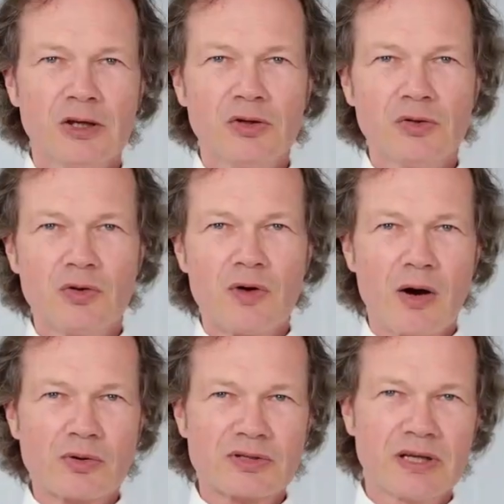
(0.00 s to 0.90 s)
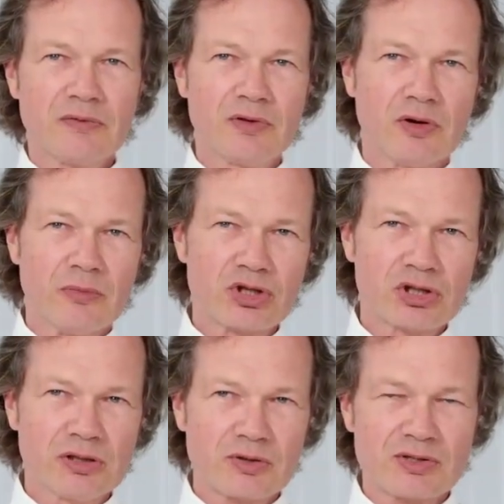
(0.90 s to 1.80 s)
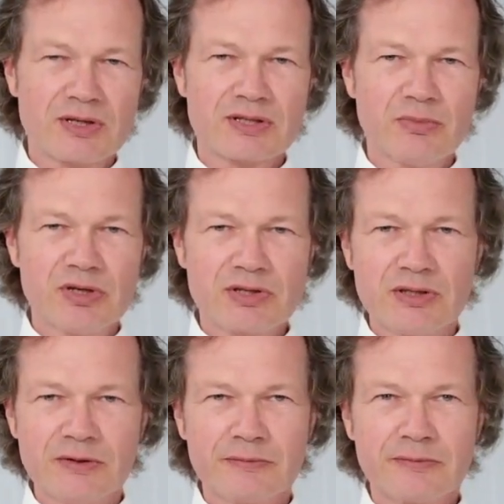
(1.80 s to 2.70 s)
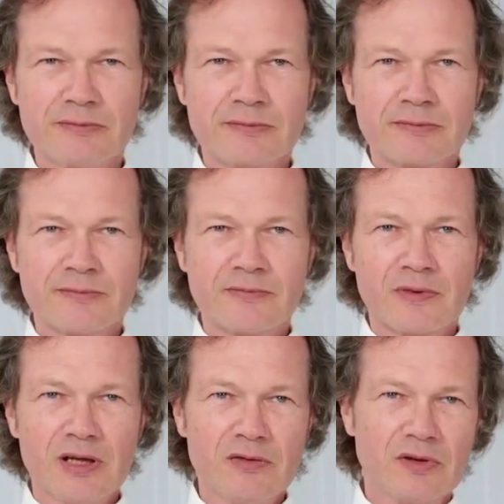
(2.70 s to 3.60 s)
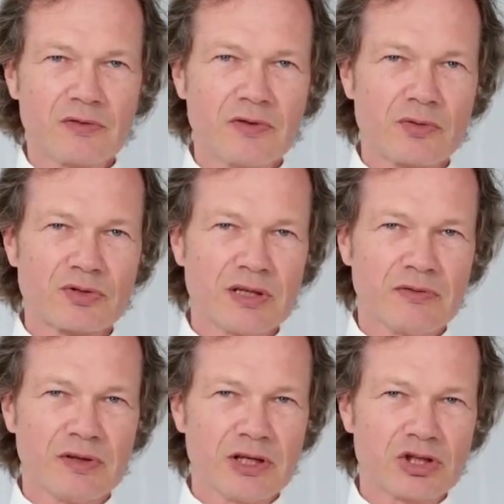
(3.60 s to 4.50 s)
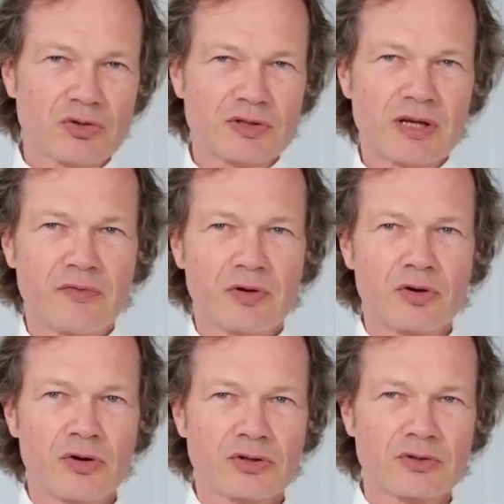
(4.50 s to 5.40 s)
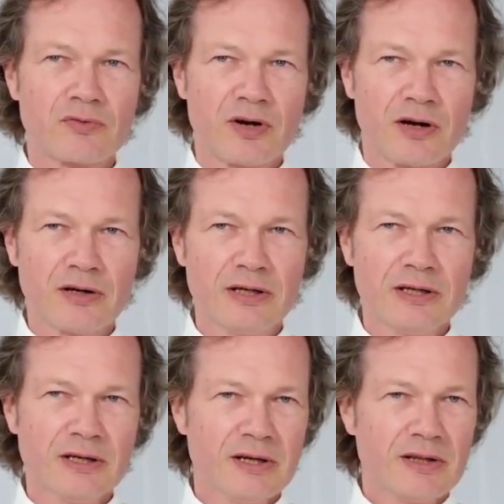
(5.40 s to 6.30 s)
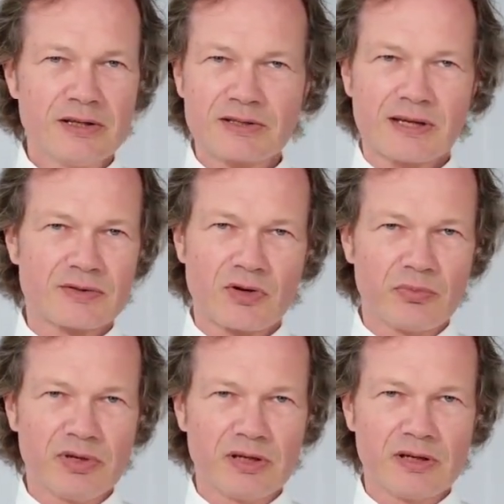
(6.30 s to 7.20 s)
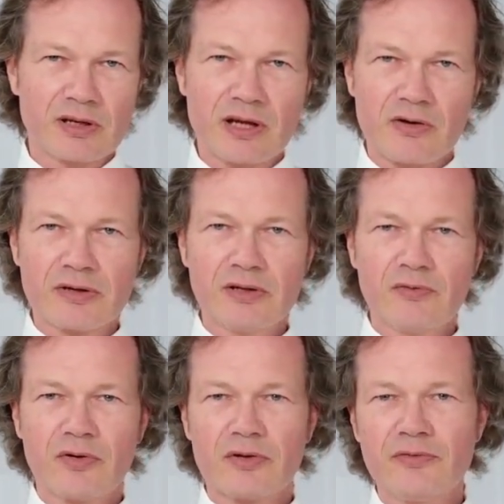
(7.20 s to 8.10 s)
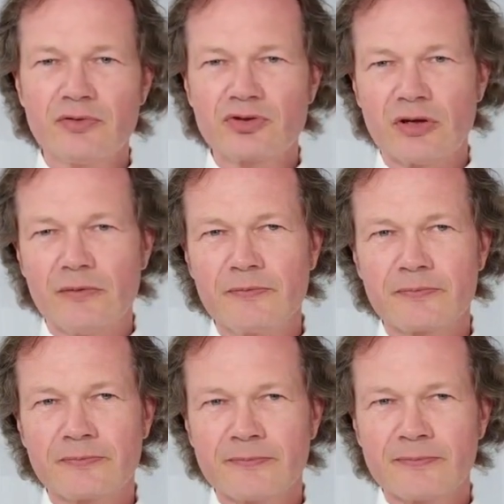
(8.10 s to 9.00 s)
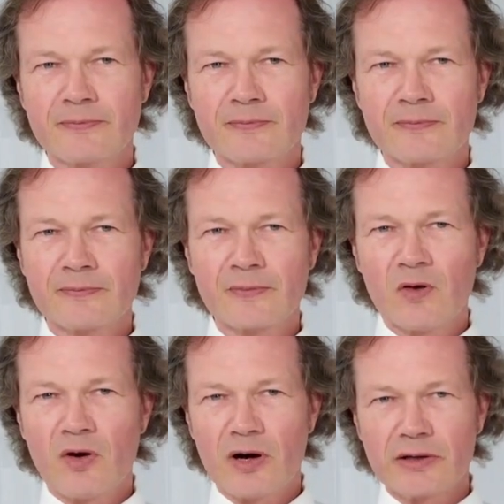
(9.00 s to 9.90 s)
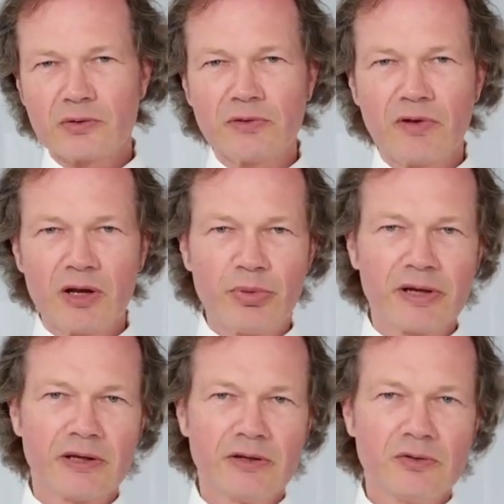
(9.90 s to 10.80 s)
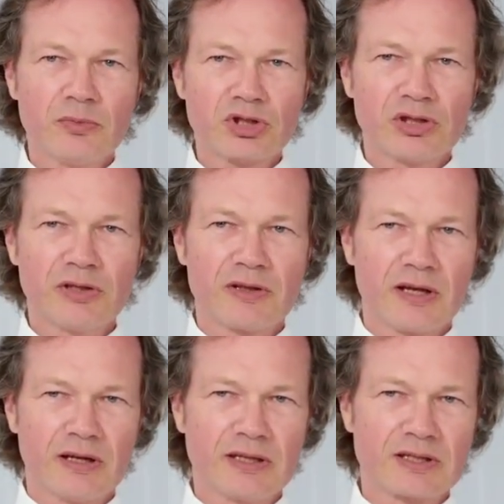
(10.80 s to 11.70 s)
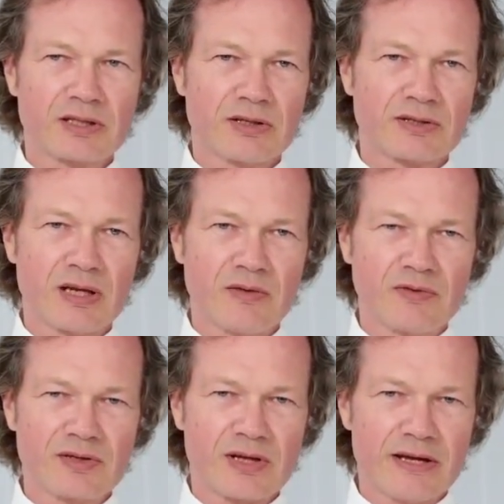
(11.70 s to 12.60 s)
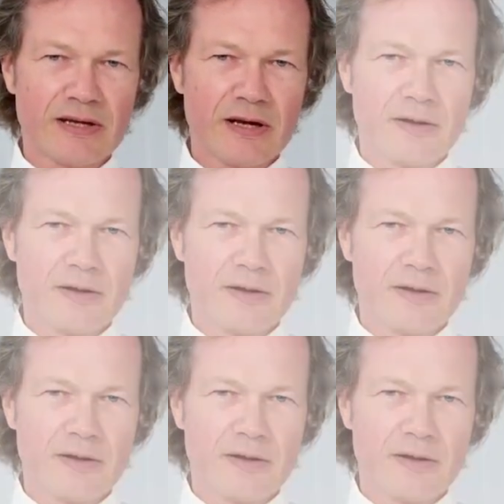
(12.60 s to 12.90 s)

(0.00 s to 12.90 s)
Do you know how safe your machine or system is? Even if no safety issues have occurred so far, this does not mean a guarantee for the future. Or are you developing a new machine that needs a safe design?